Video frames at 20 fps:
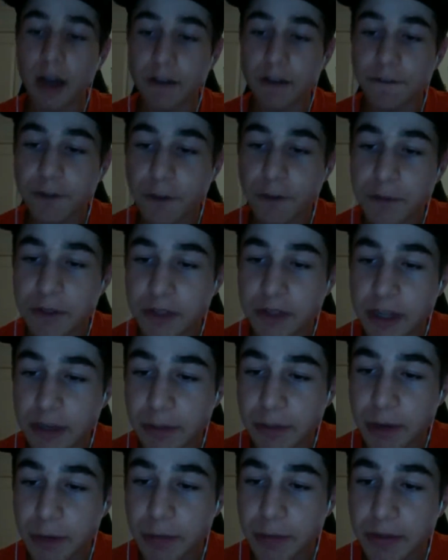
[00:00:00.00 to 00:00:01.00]
Philip Zadina
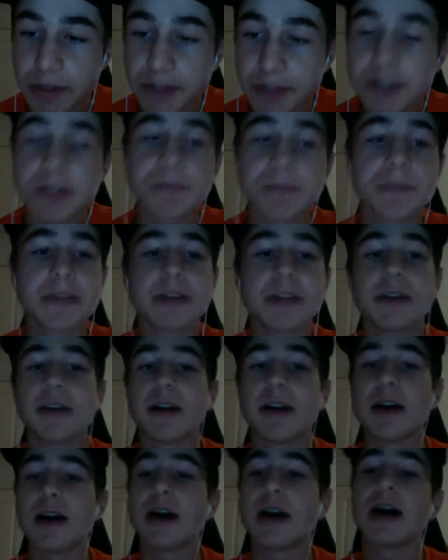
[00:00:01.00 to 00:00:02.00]
point prediction.
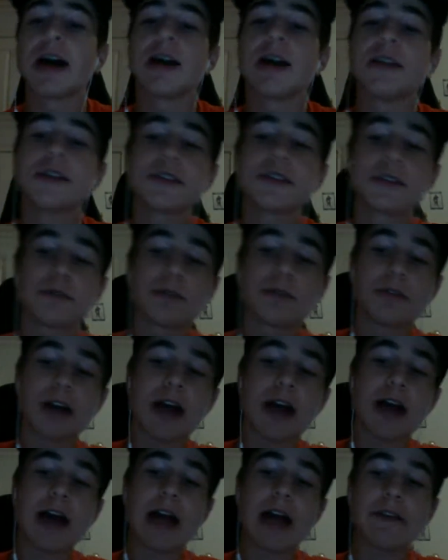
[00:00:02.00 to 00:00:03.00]
This is
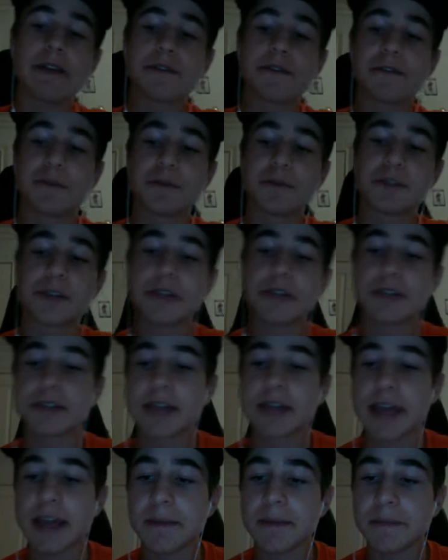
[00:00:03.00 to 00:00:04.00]
I like Philip Zadina's
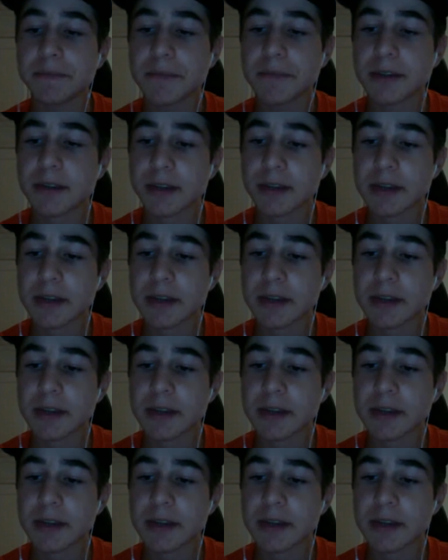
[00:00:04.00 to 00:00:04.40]
game.